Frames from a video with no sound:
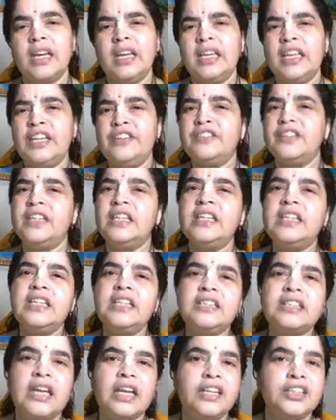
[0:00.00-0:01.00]
even an
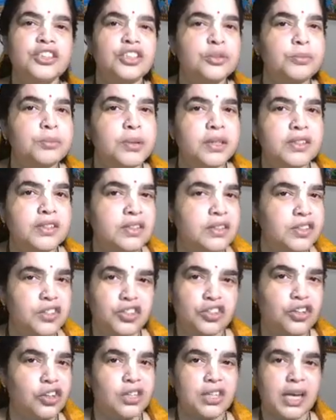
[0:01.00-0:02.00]
intelligent person is
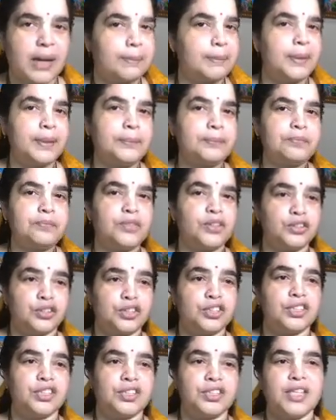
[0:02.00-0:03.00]
not happy.
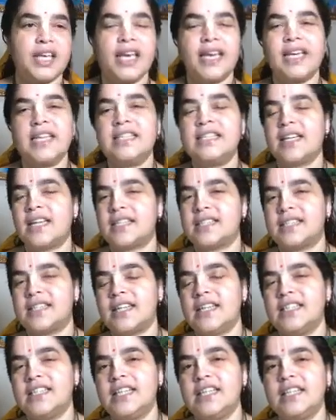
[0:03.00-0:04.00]
Krishna is saying in text
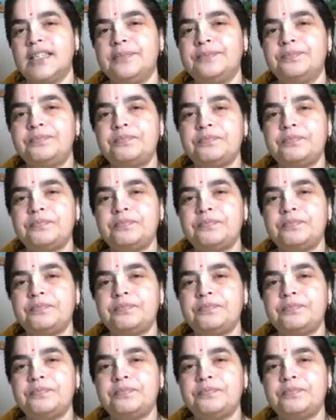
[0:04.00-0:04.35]
18